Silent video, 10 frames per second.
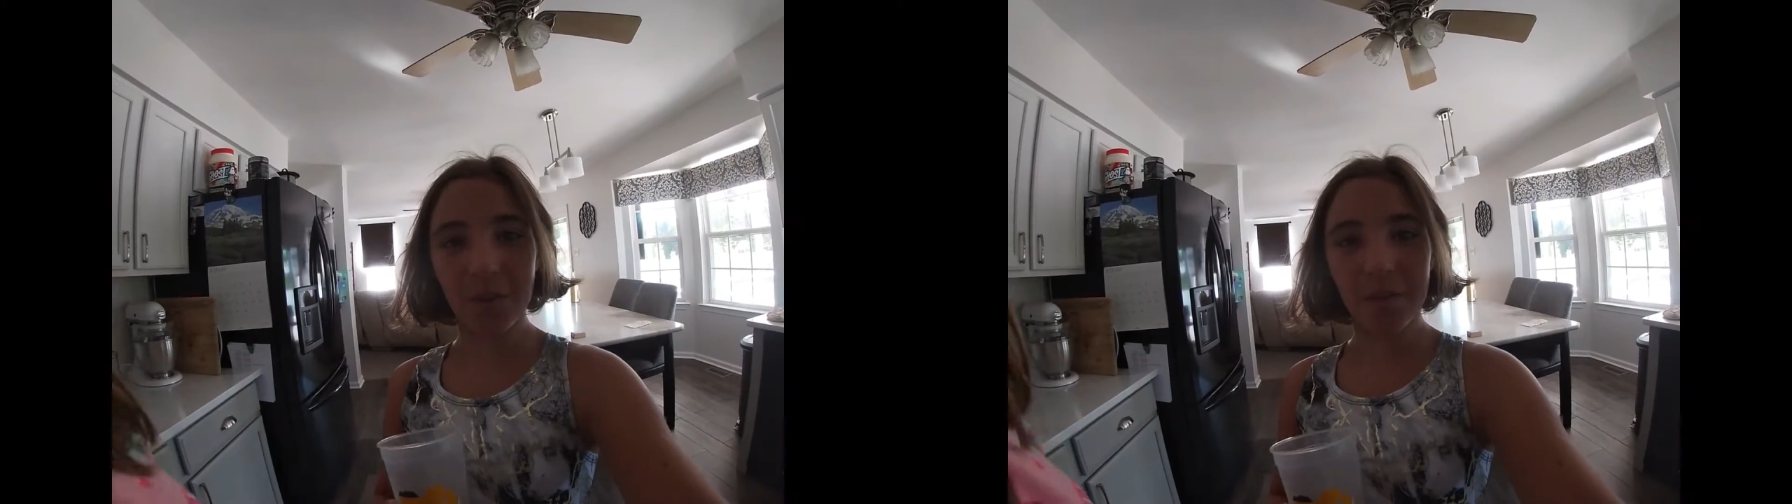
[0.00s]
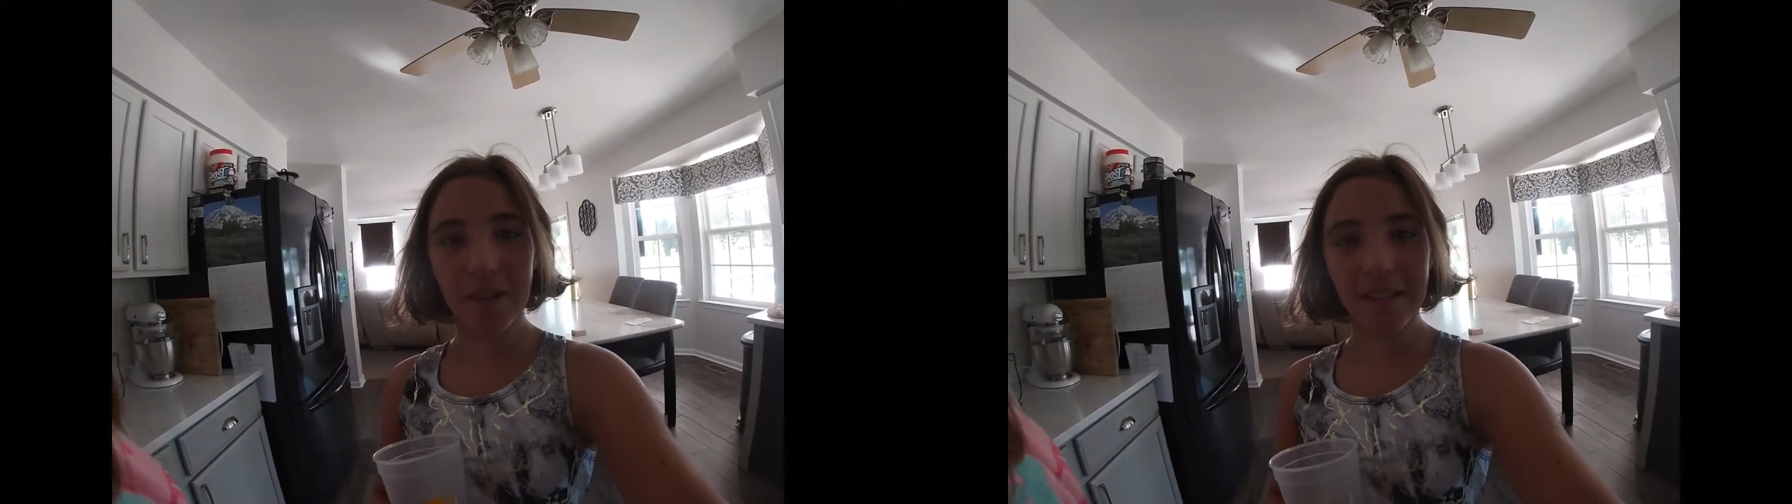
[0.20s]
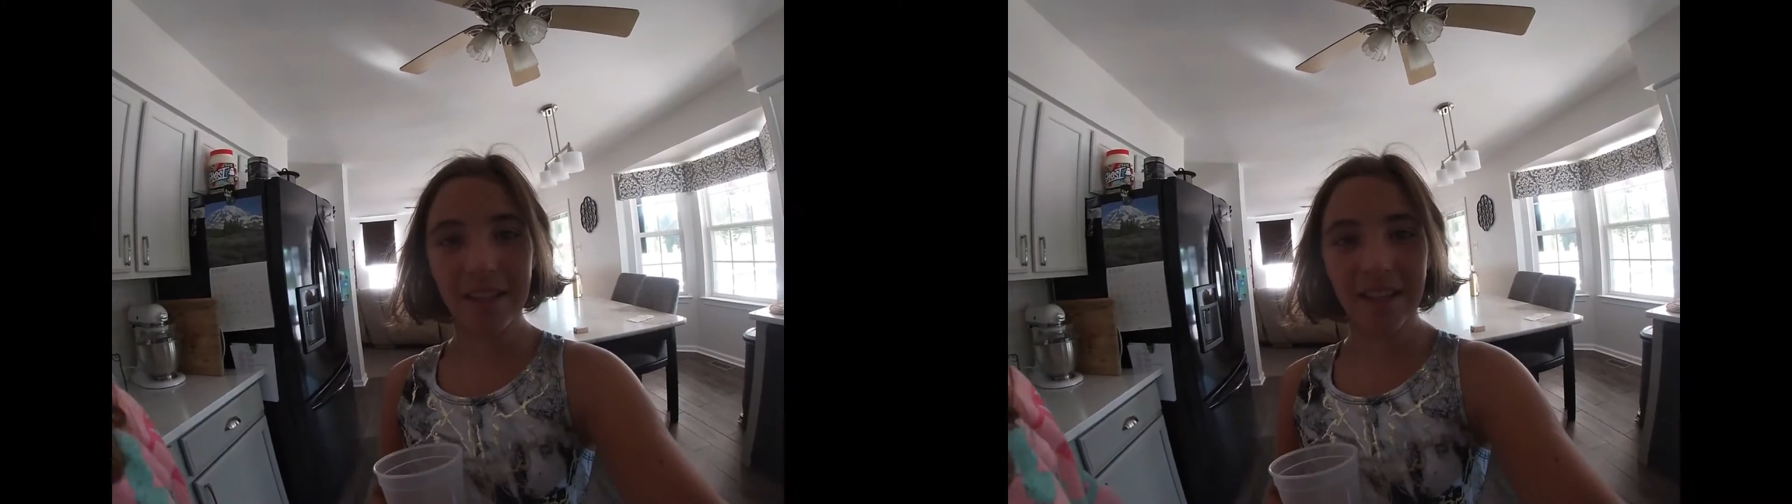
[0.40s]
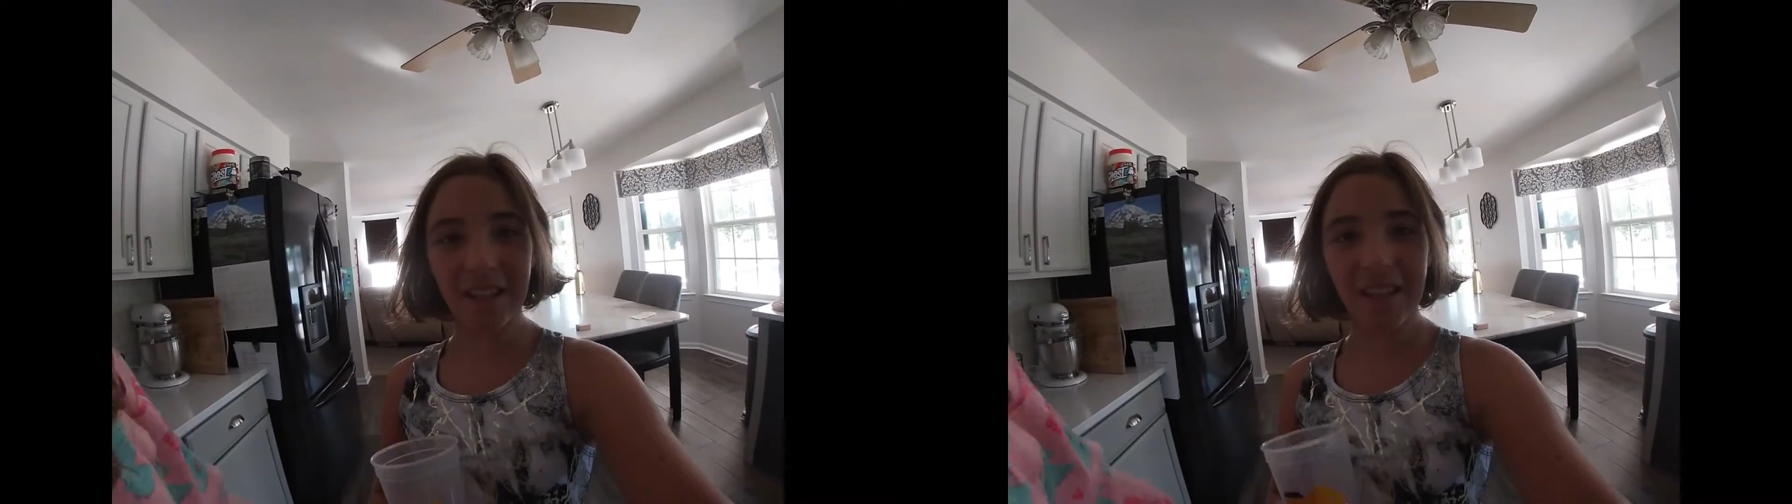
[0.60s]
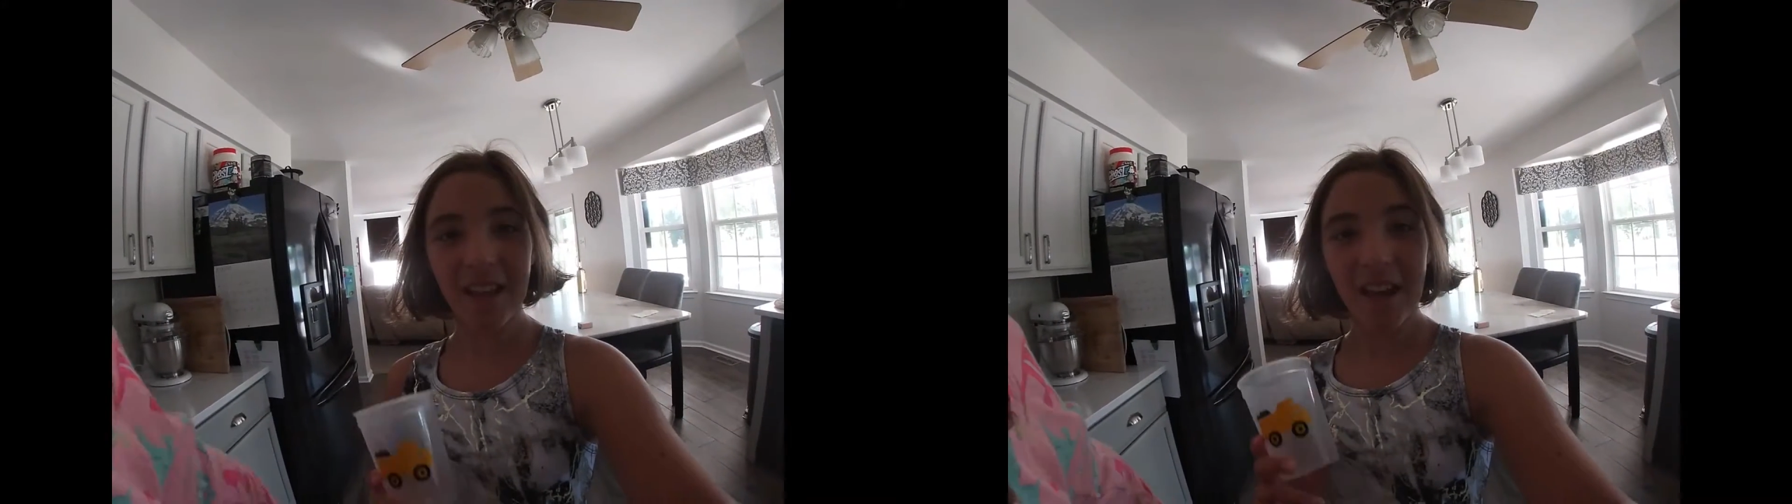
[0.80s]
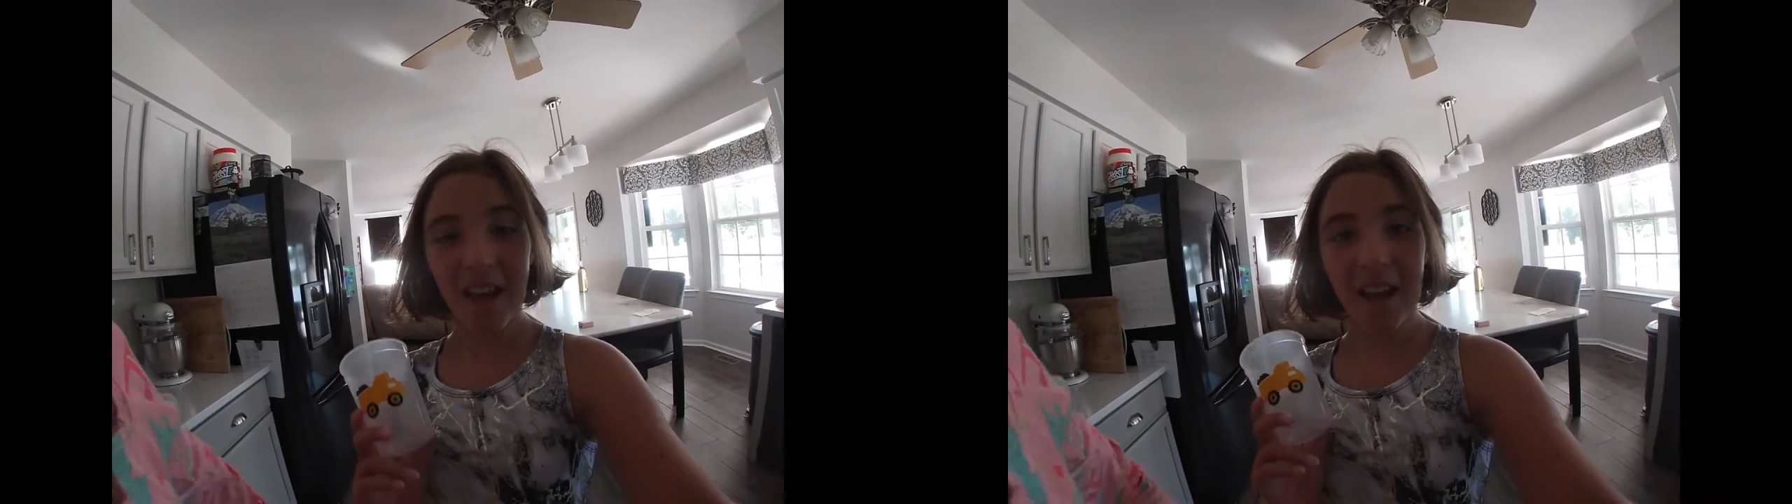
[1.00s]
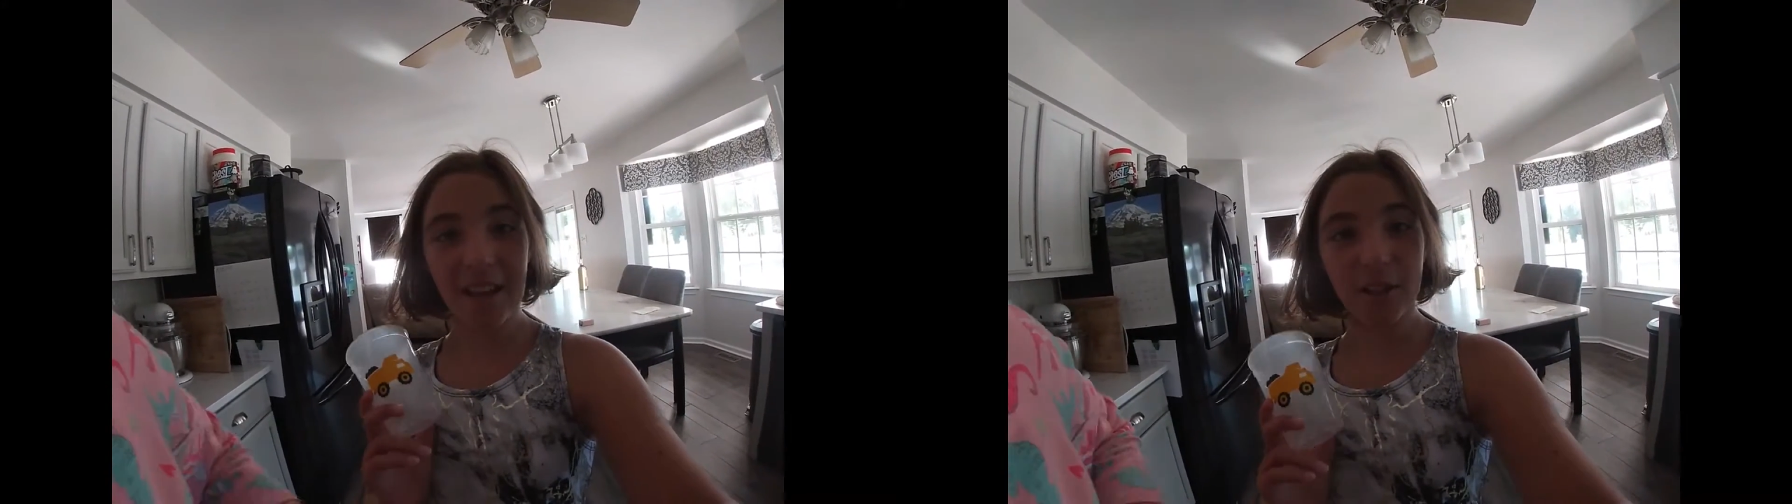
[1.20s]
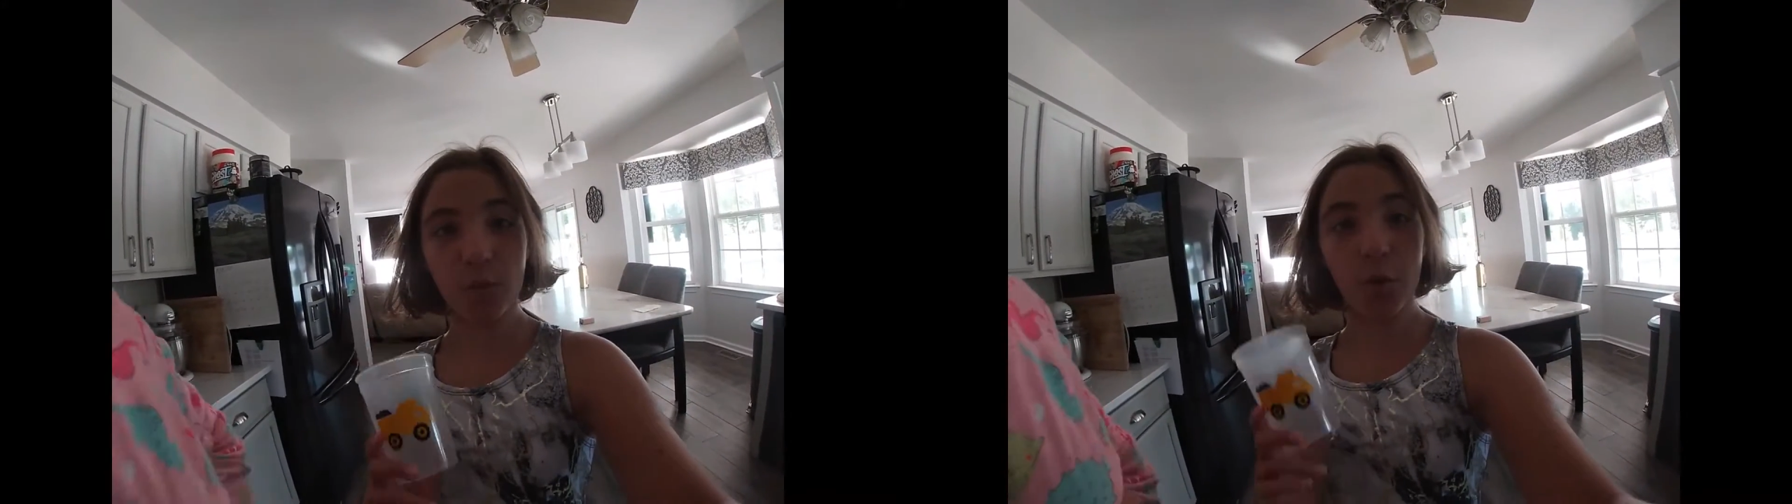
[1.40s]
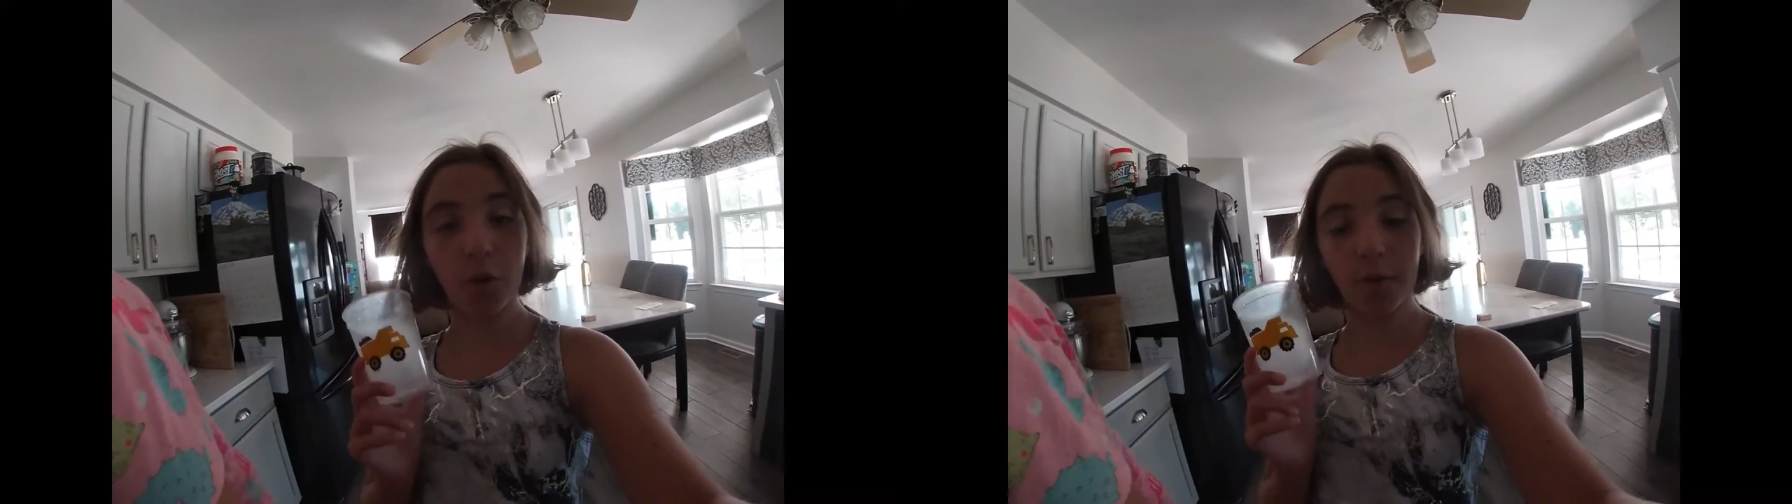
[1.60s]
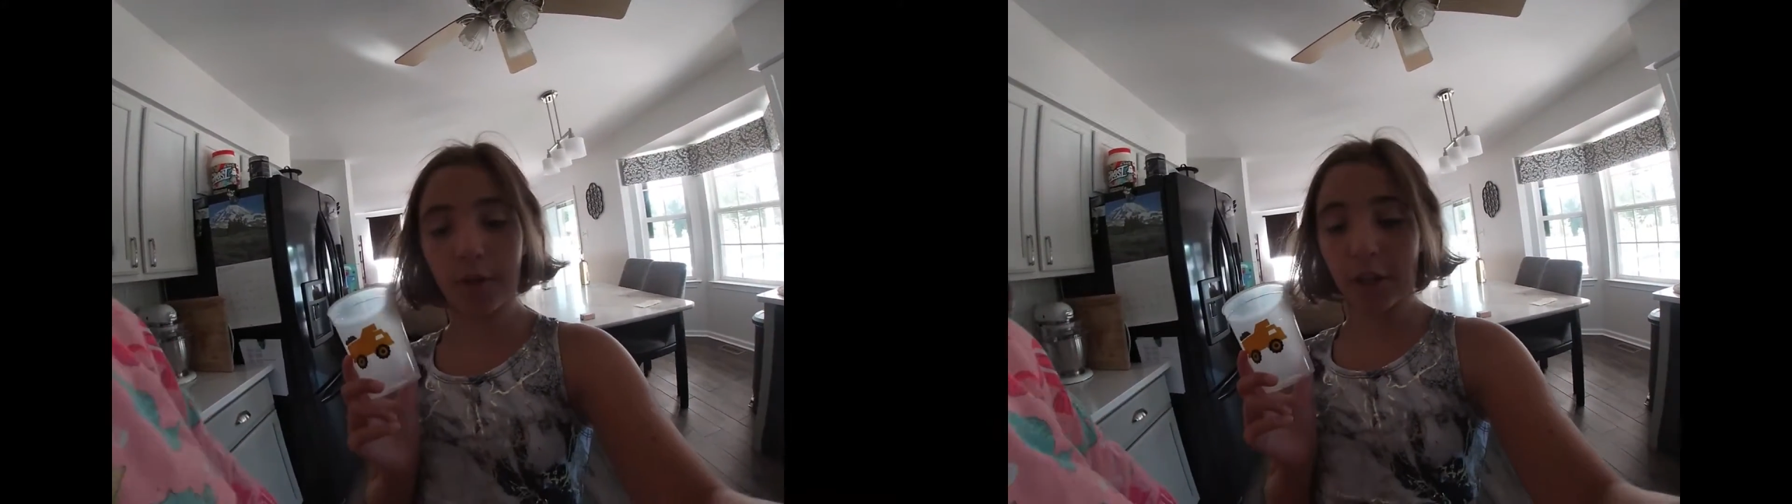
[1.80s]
to be making a smoothie